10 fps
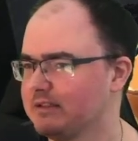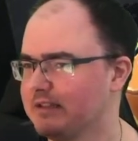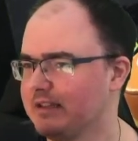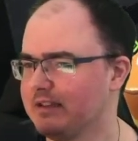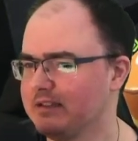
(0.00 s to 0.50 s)

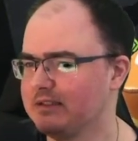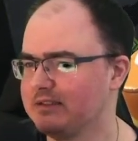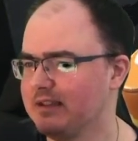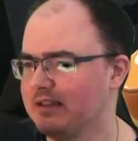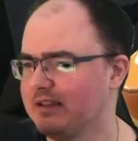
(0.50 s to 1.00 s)
Okay, let's
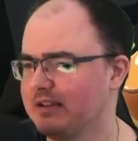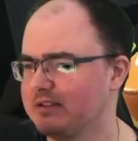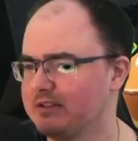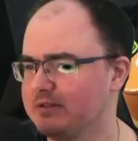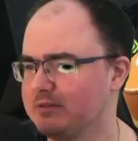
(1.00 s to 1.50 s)
send that
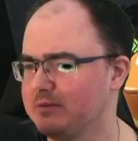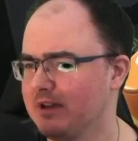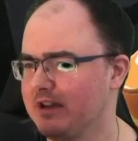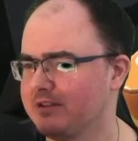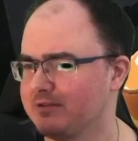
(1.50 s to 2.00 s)
to
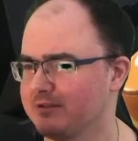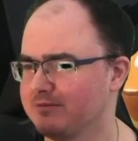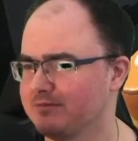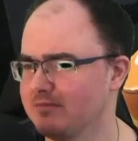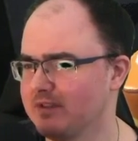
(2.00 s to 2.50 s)
Ezra.
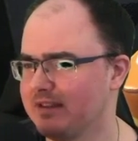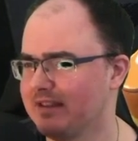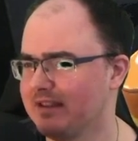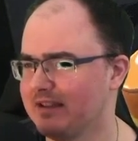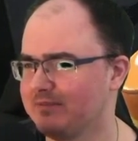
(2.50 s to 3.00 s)
I'd
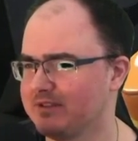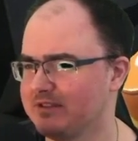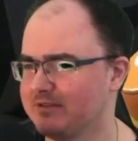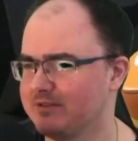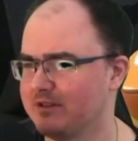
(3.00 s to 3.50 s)
like him
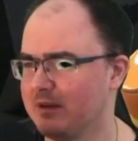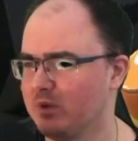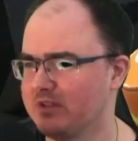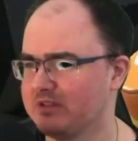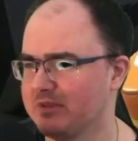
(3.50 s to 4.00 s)
to try and
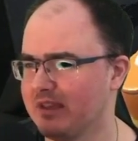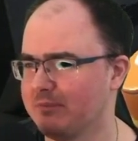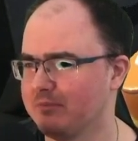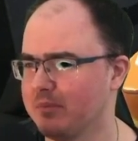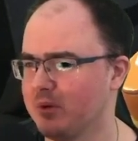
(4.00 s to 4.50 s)
whittle some of that
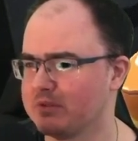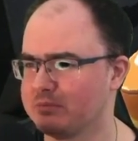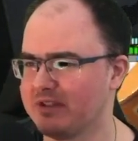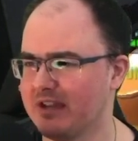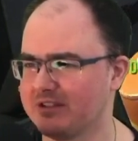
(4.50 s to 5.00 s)
bonus
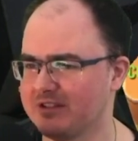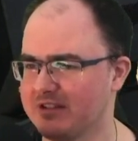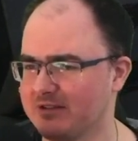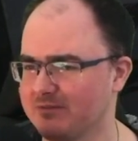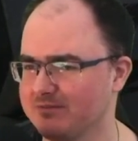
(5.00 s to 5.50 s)
protection
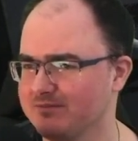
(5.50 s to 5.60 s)
down.